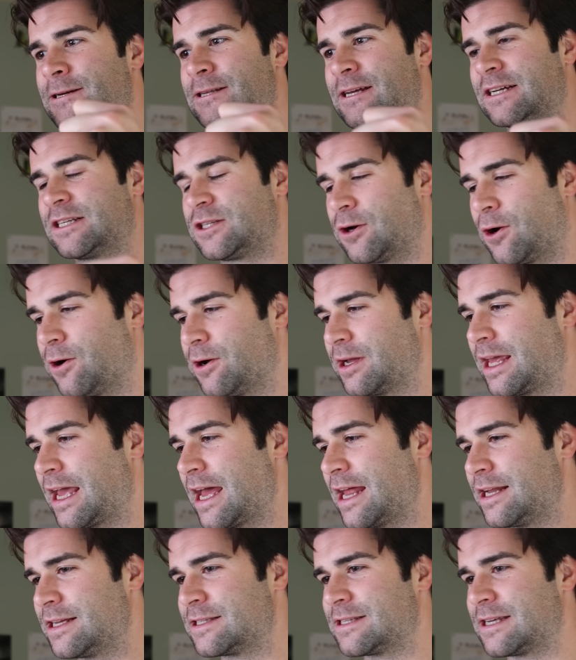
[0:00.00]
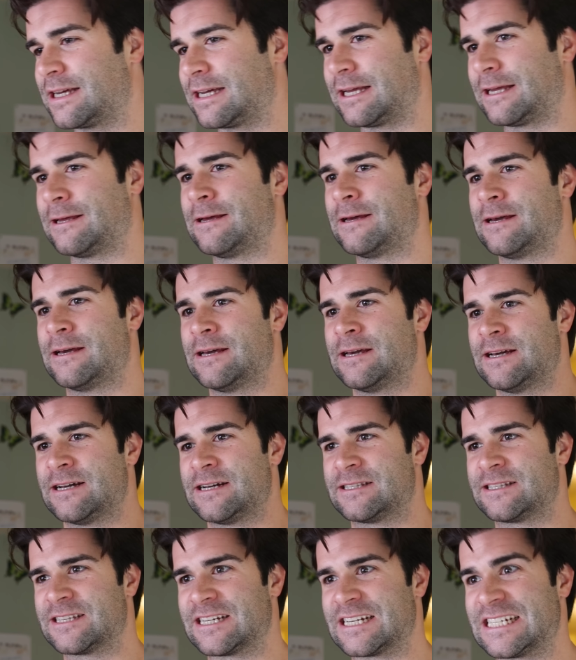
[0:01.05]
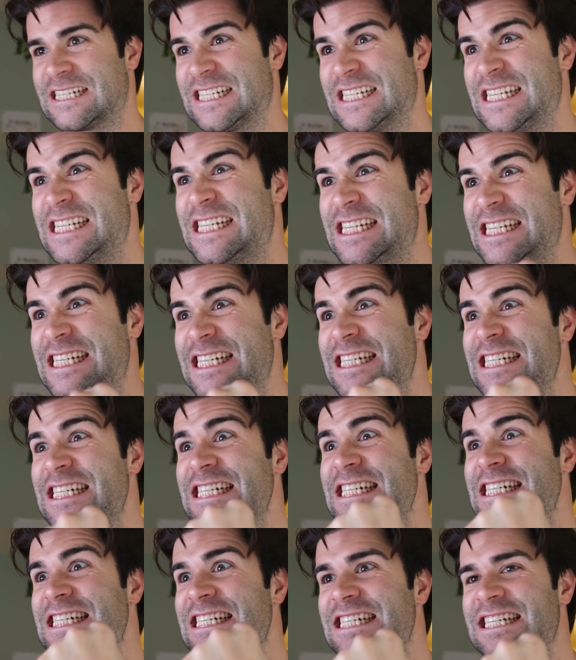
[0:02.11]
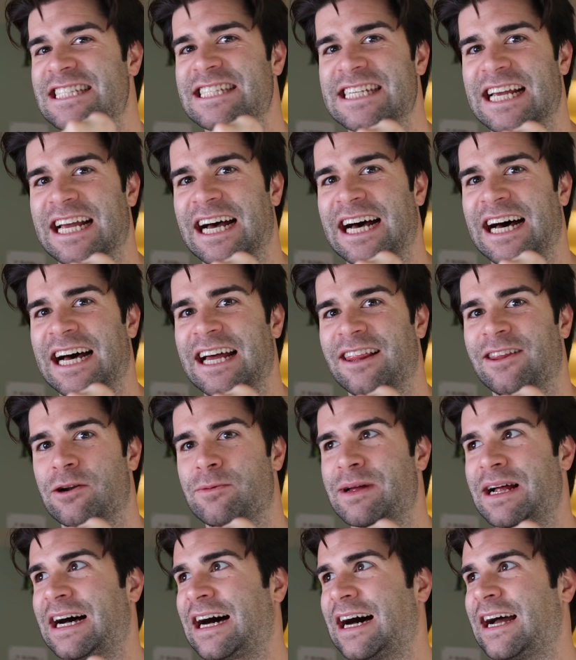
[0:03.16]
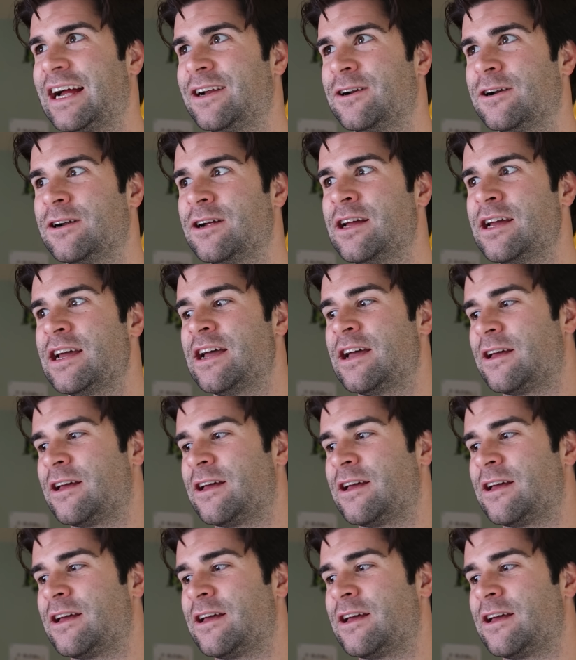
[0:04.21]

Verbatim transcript: Like Tongkat is like, it's like, yeah, it's like high, a little bit higher.